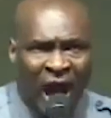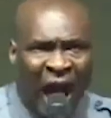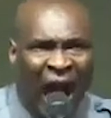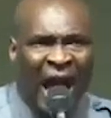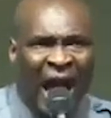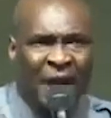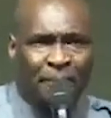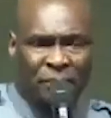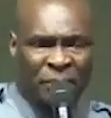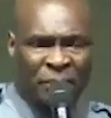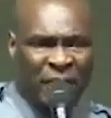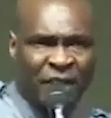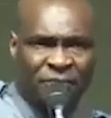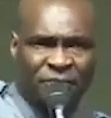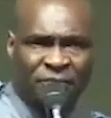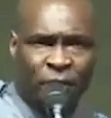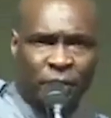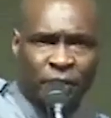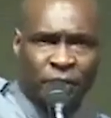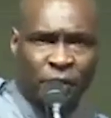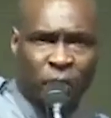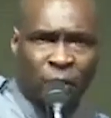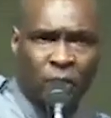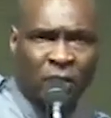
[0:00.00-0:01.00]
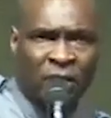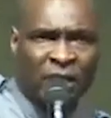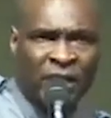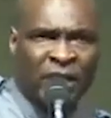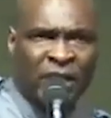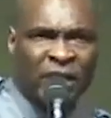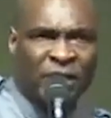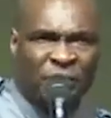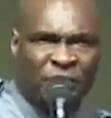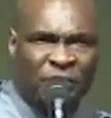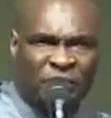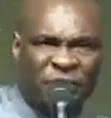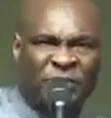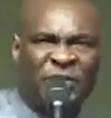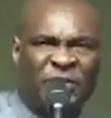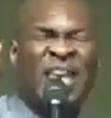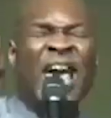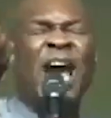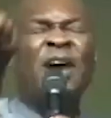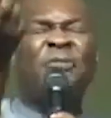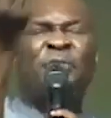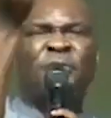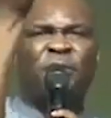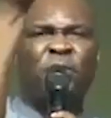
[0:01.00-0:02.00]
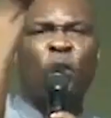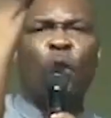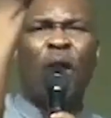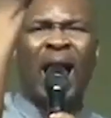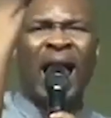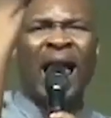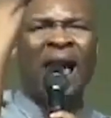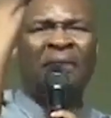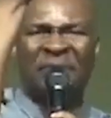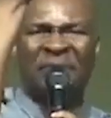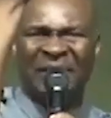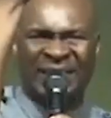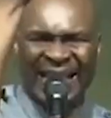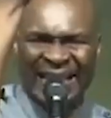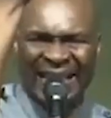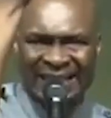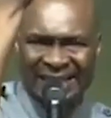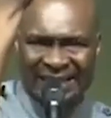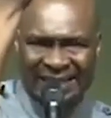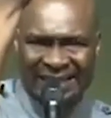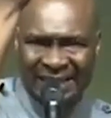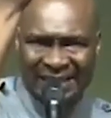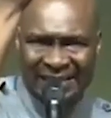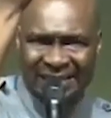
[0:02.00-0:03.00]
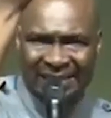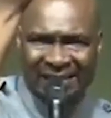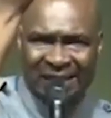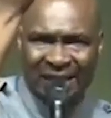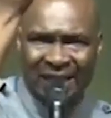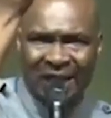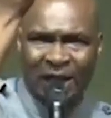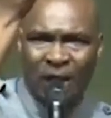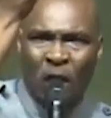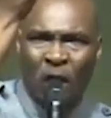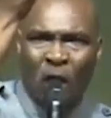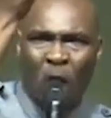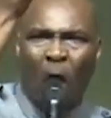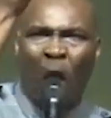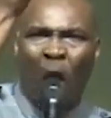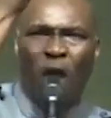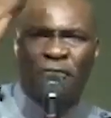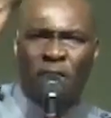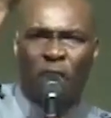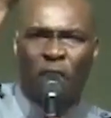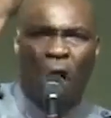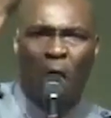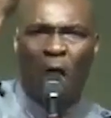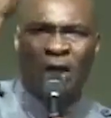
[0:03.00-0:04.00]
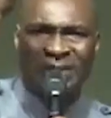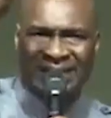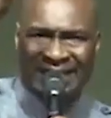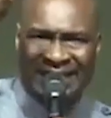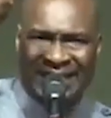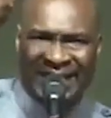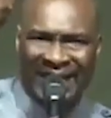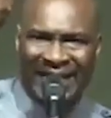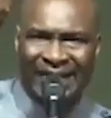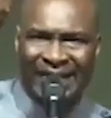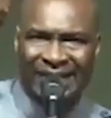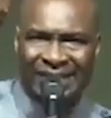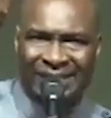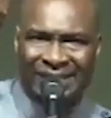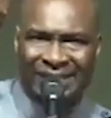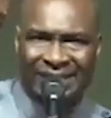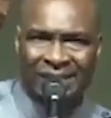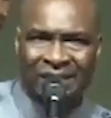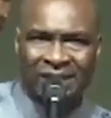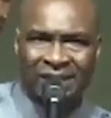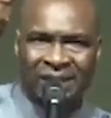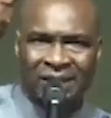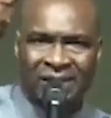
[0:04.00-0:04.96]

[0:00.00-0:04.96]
I pray for you, fearful evidences of God's grace,